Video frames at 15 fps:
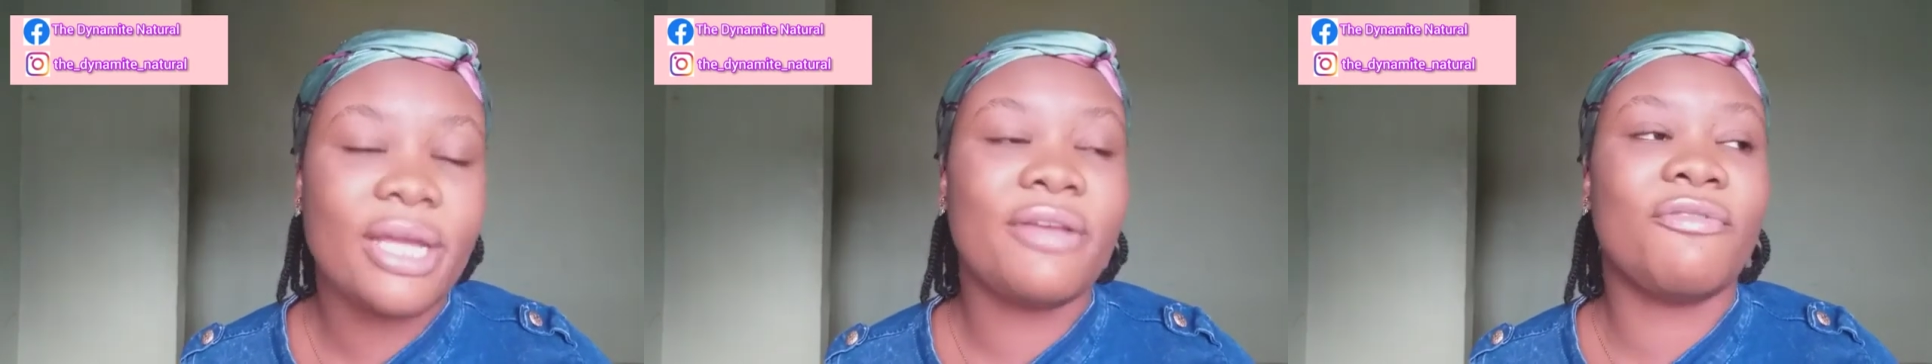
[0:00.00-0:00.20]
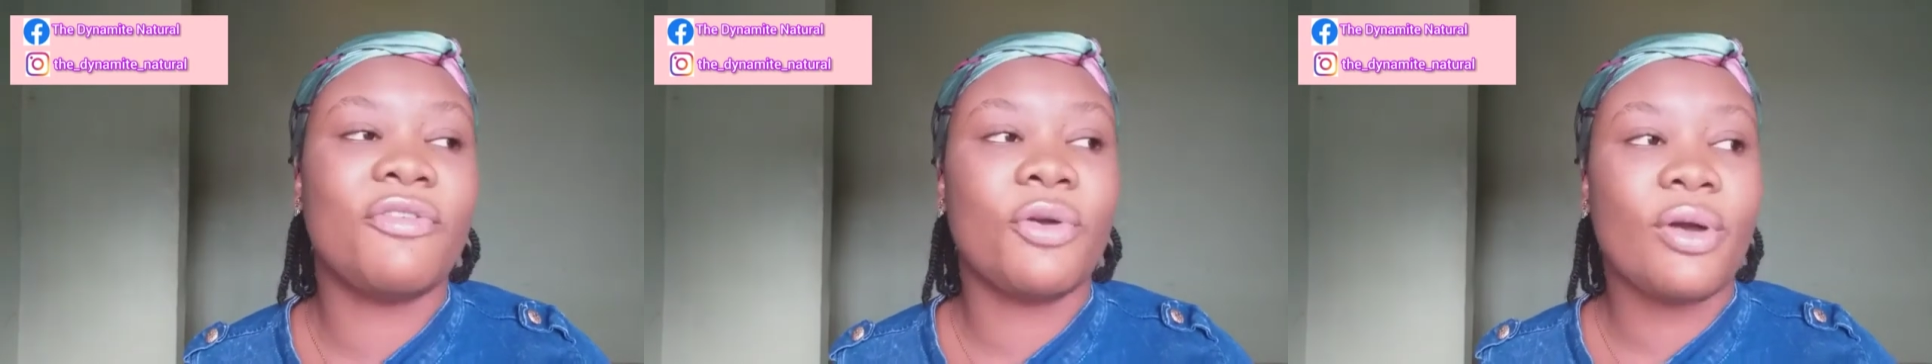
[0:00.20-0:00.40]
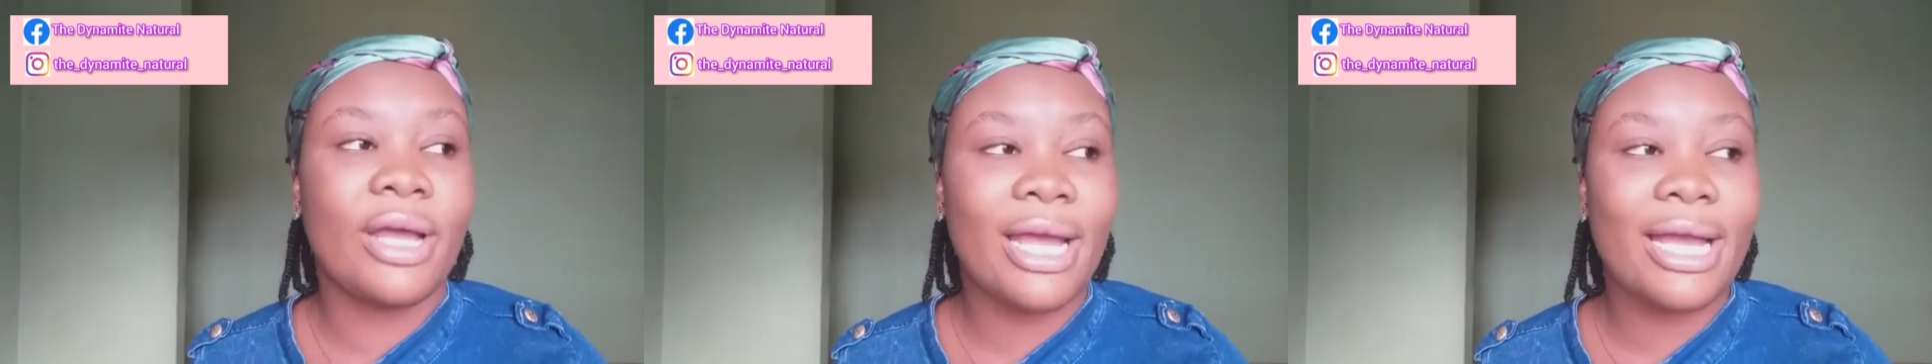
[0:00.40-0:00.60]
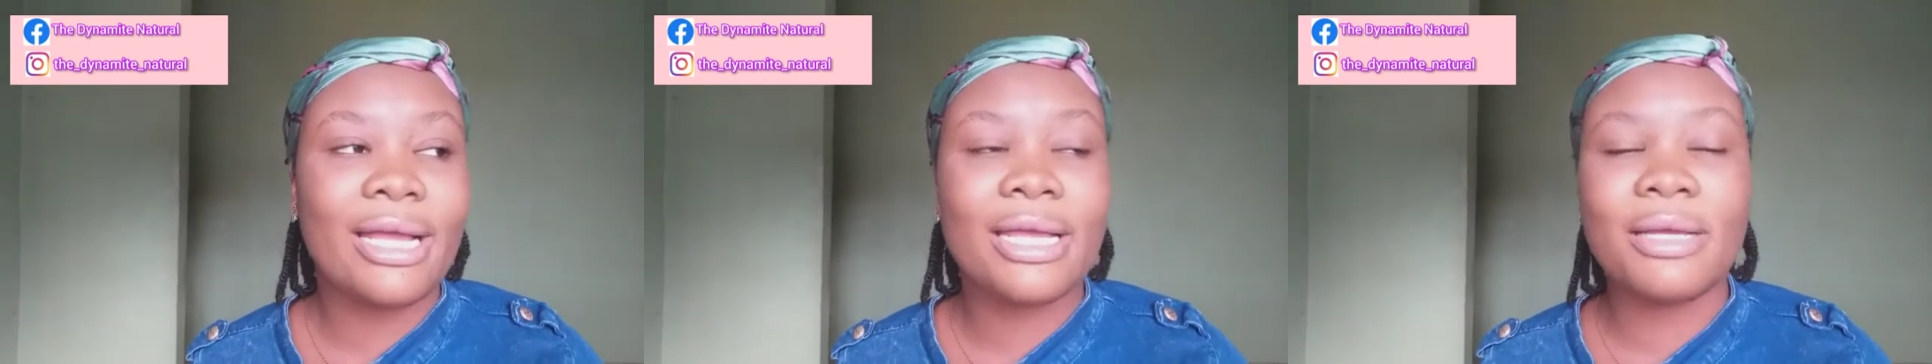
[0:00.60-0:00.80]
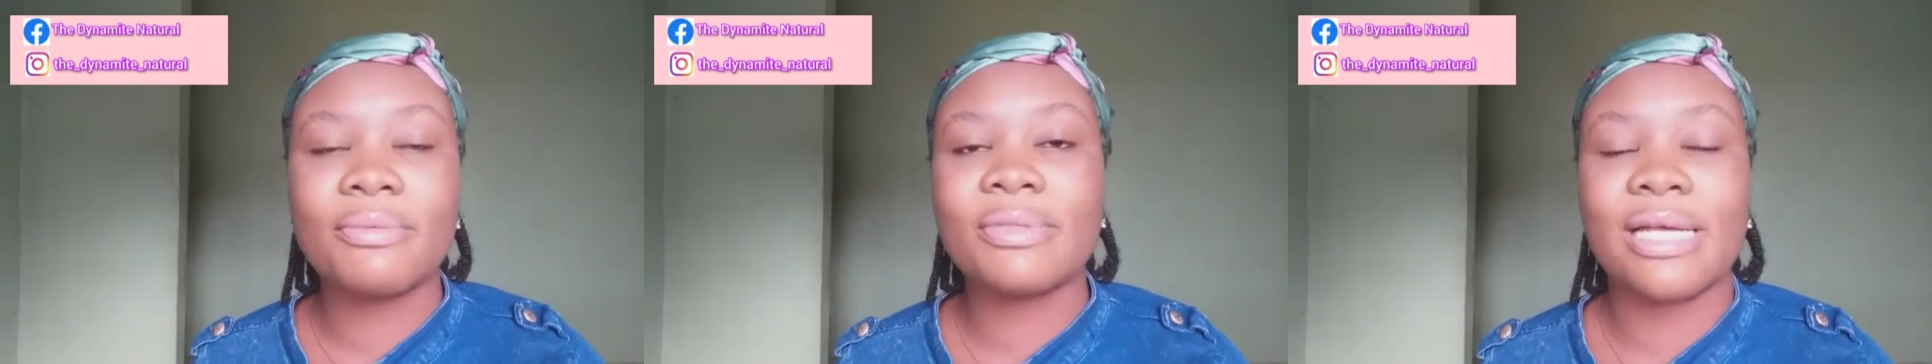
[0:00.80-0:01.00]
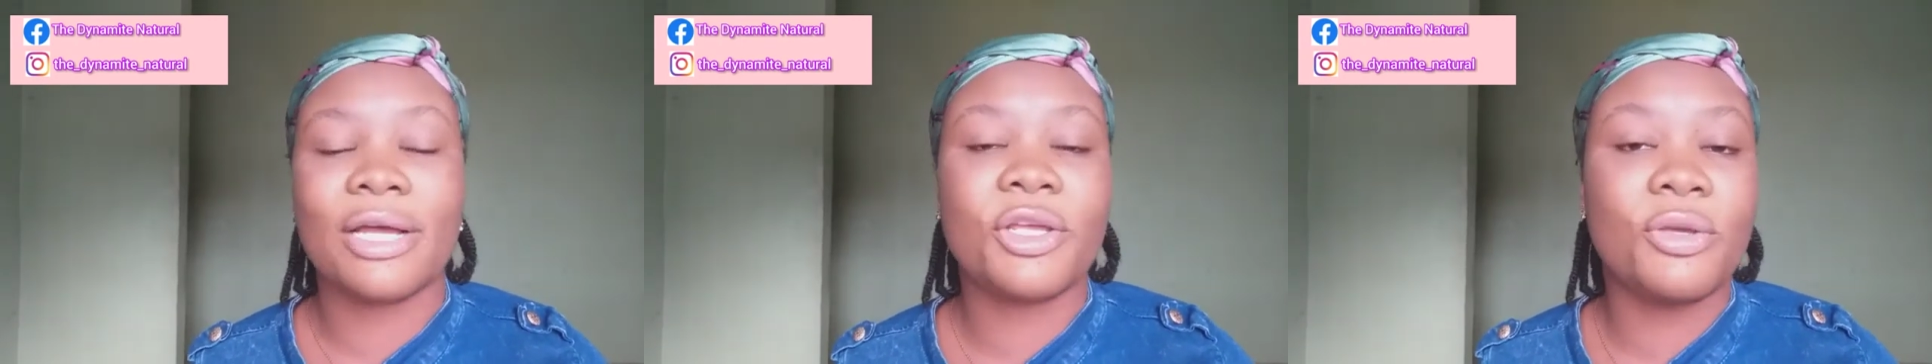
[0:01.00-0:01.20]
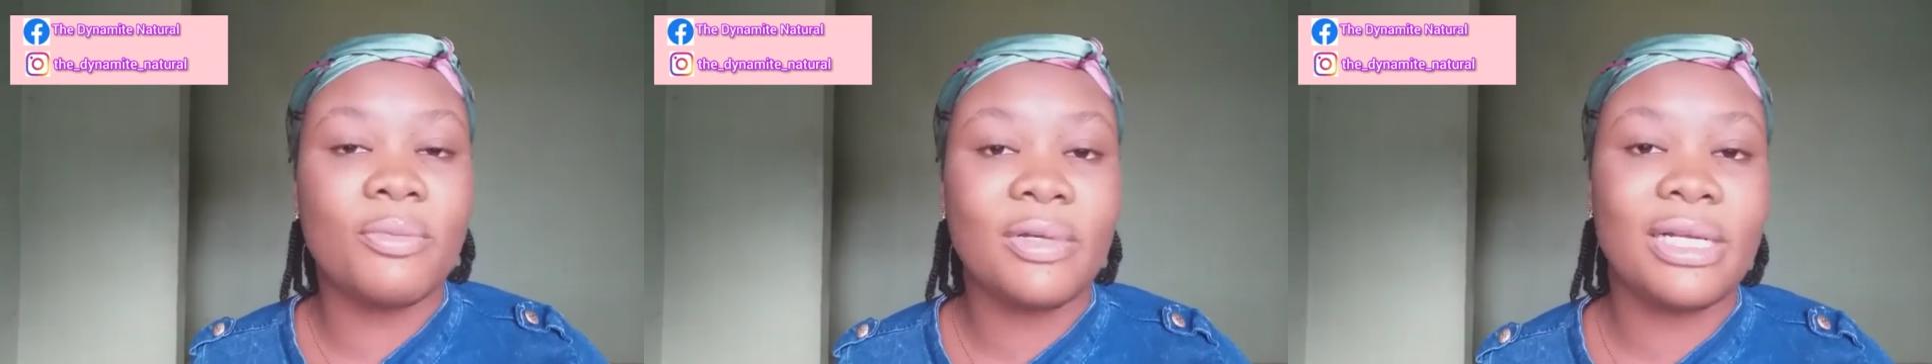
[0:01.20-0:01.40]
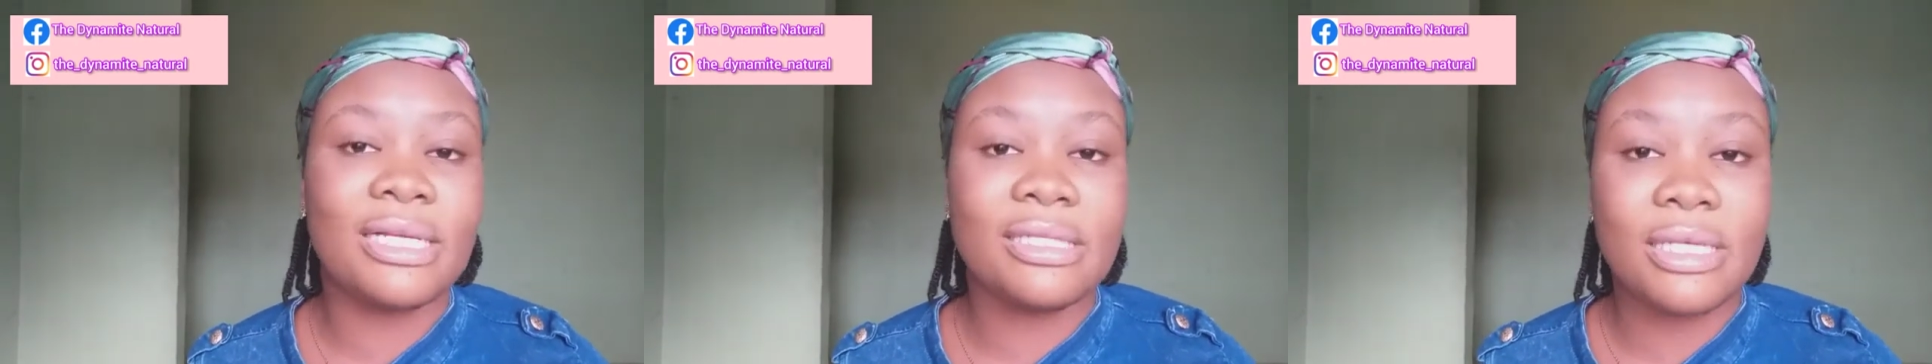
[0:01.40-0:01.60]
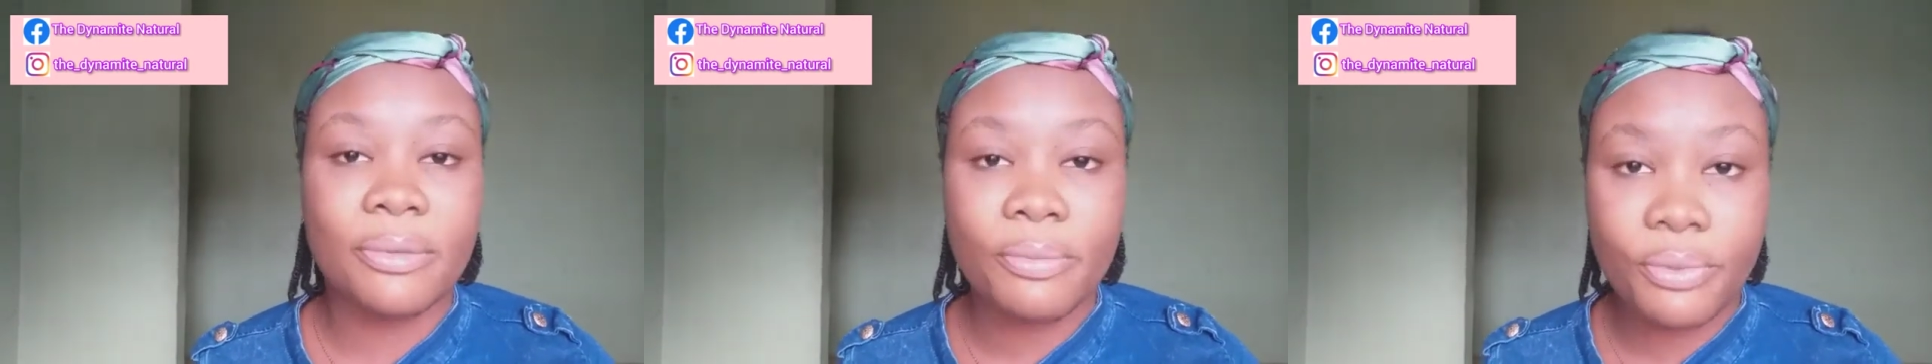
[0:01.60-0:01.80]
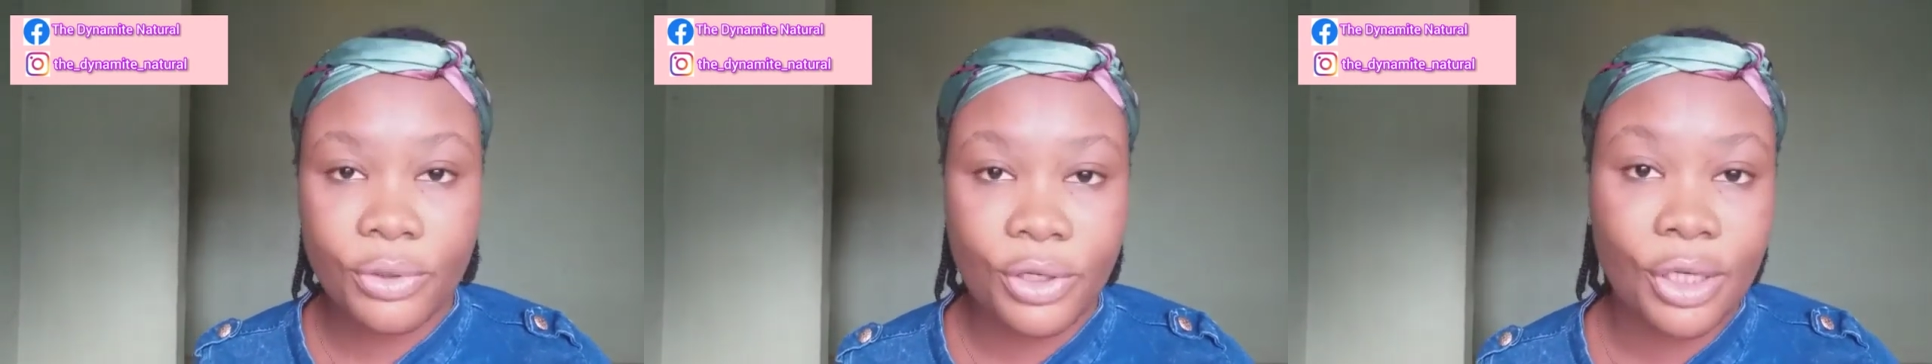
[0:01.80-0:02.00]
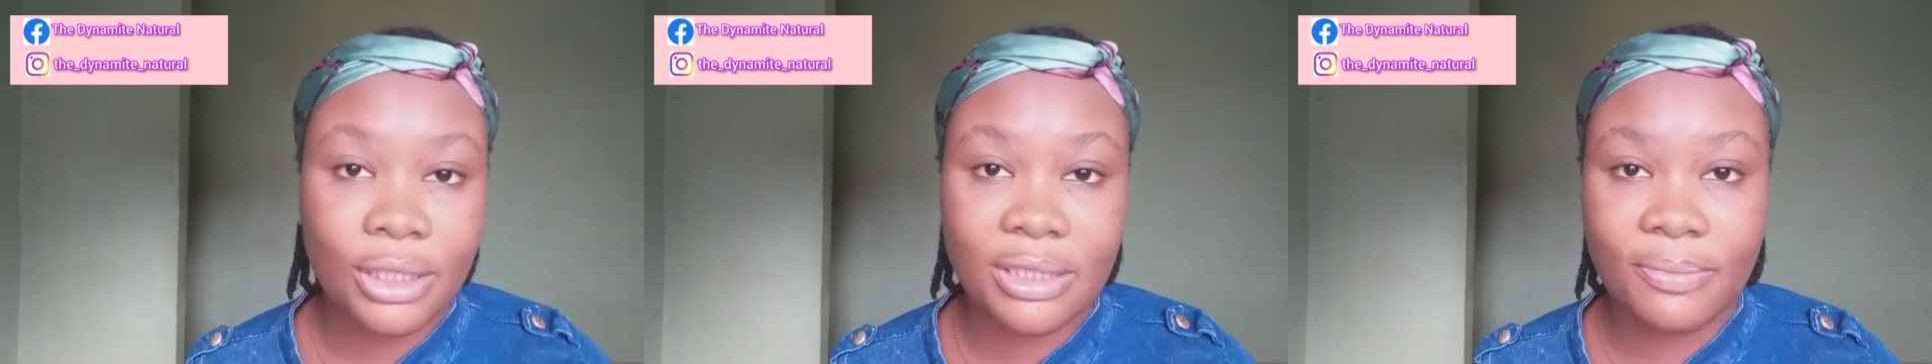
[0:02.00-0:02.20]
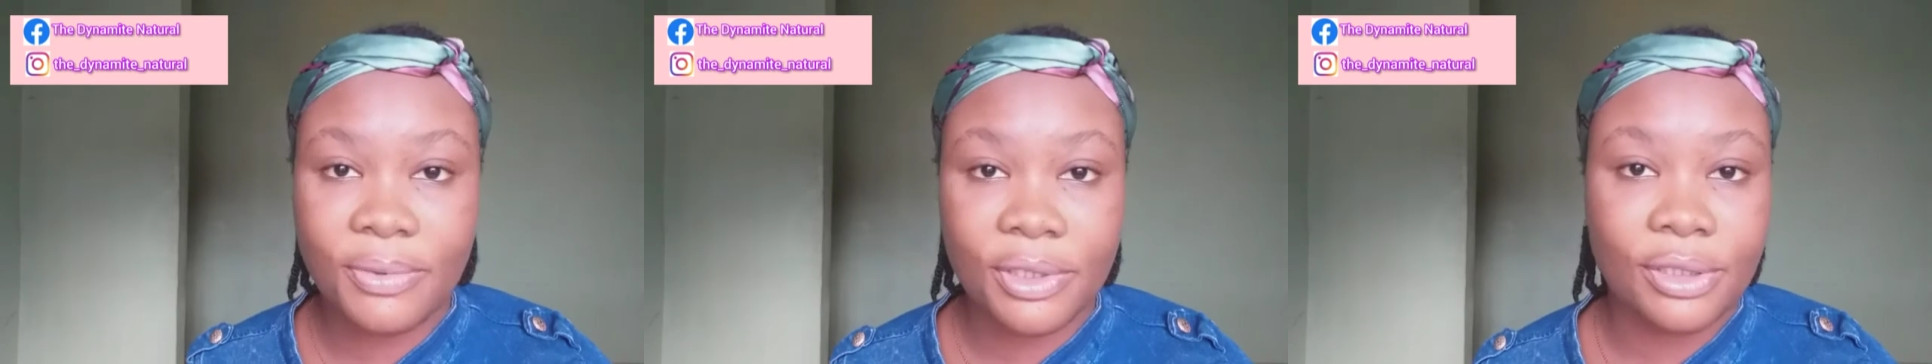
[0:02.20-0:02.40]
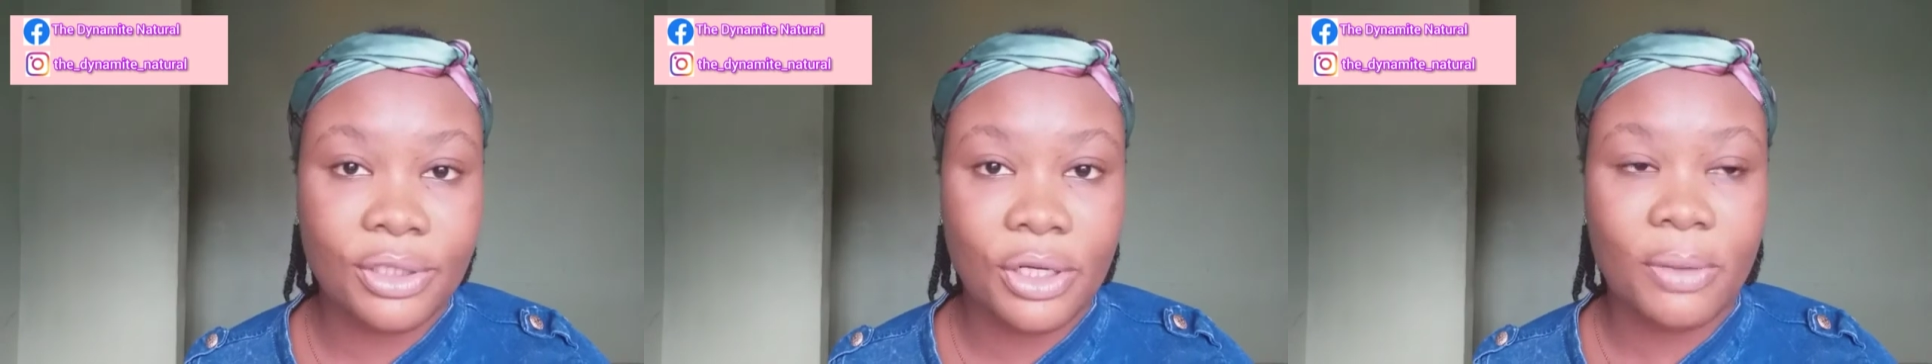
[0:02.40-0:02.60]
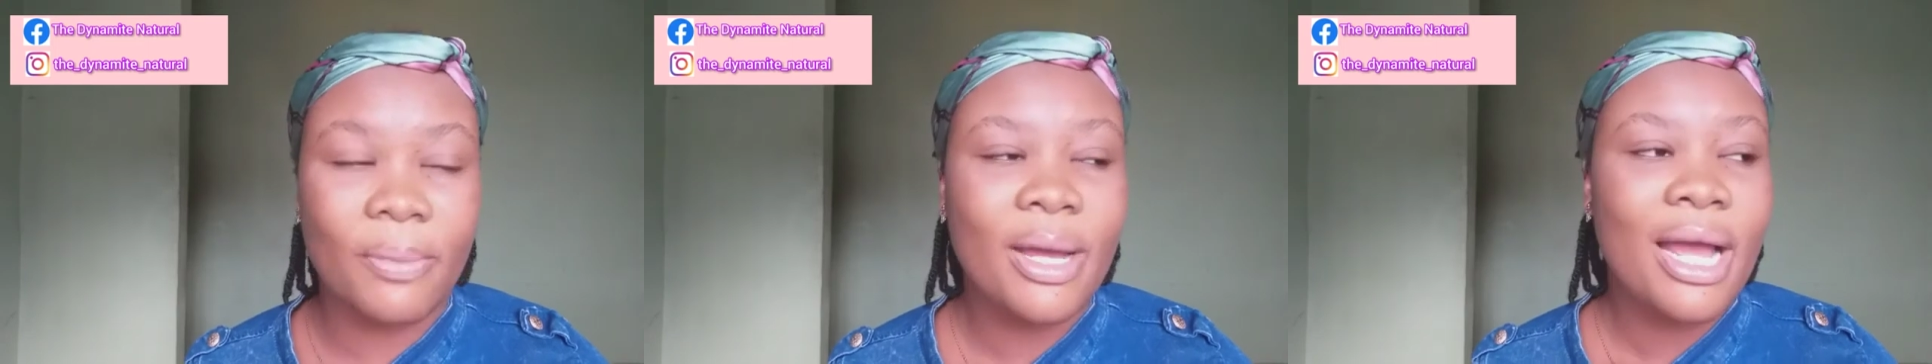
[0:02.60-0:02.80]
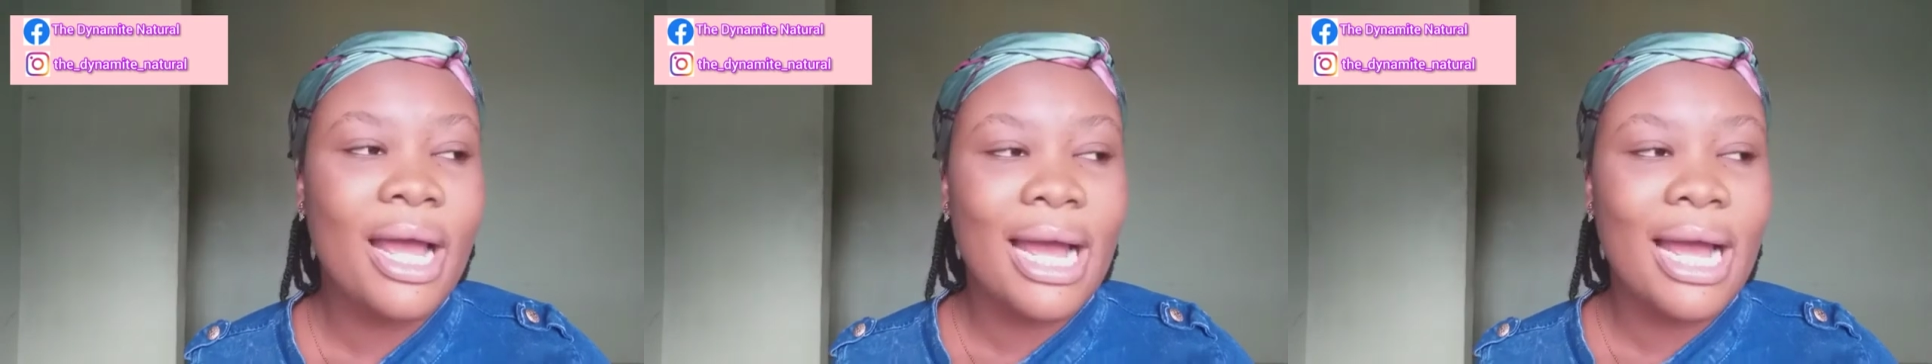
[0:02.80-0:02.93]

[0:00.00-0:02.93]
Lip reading: If your hair keeps accumulating product buildup,